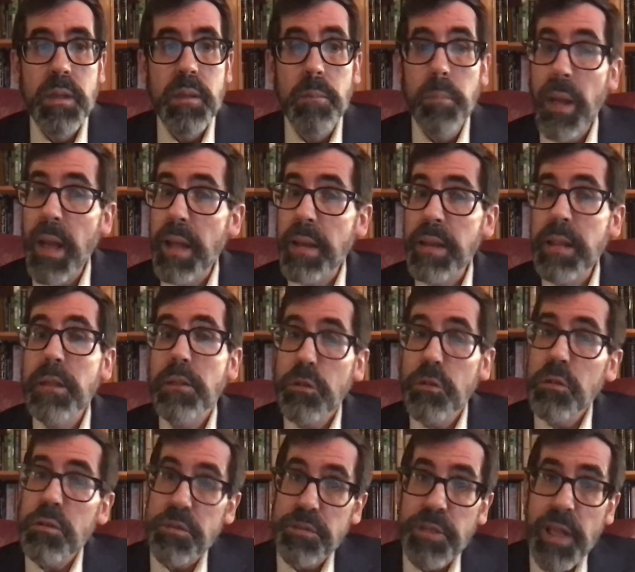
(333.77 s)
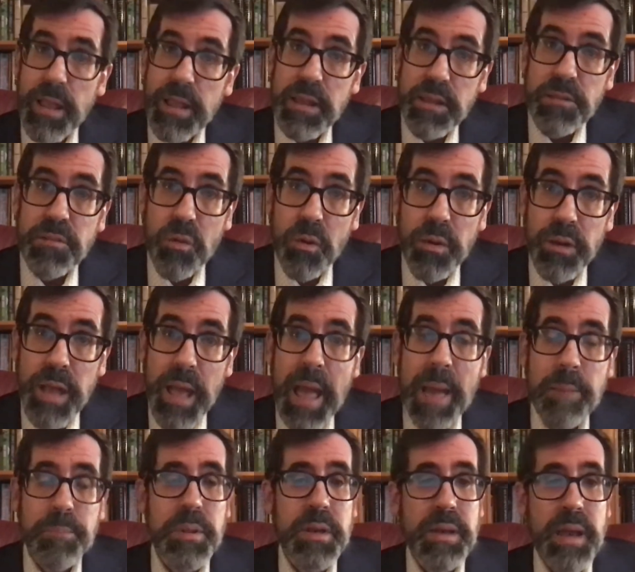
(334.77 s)
but it looks like it's going to
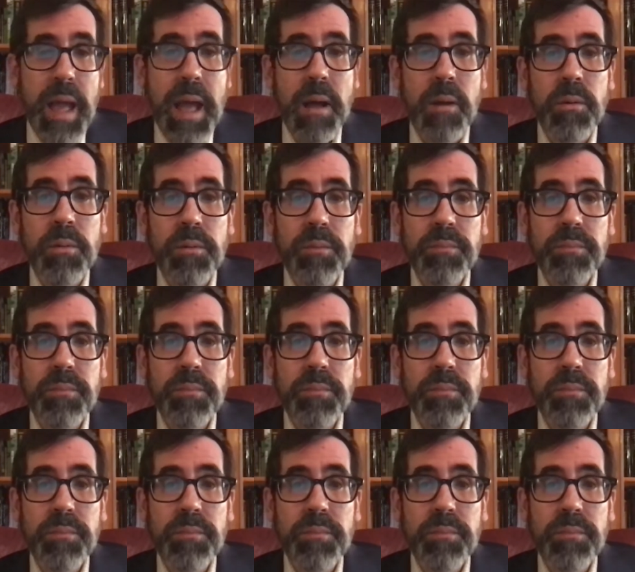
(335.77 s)
happen now.